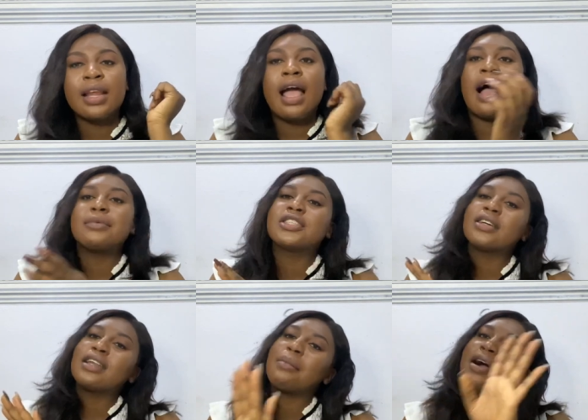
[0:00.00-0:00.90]
I'll be
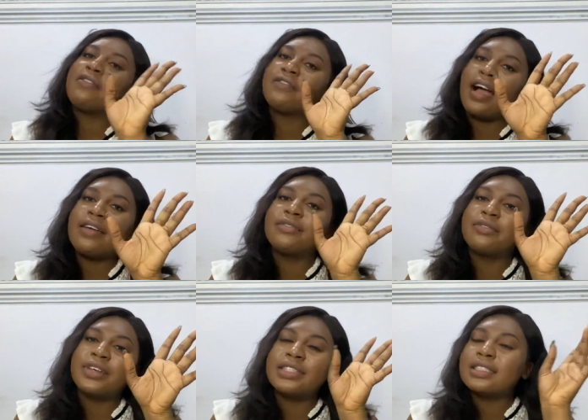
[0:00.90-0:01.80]
talking about
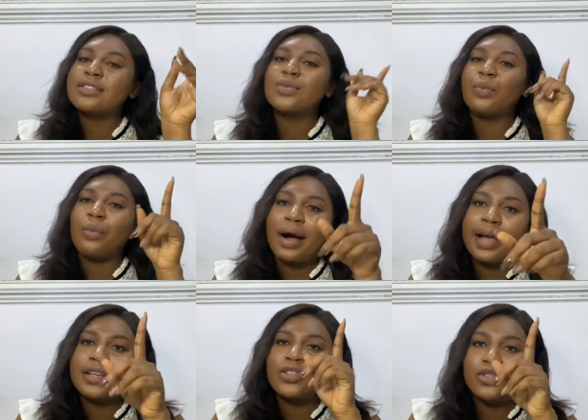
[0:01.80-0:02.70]
5 reasons
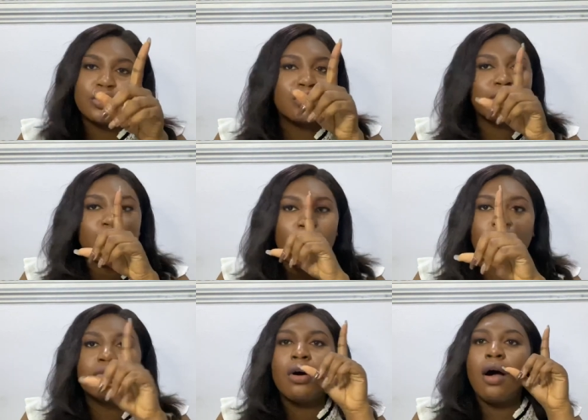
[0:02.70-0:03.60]
why you should
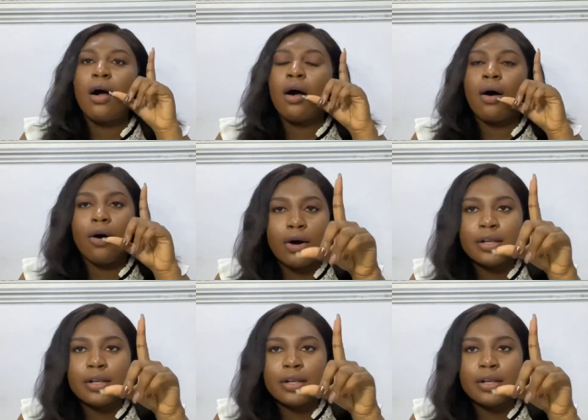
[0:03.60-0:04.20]
own oil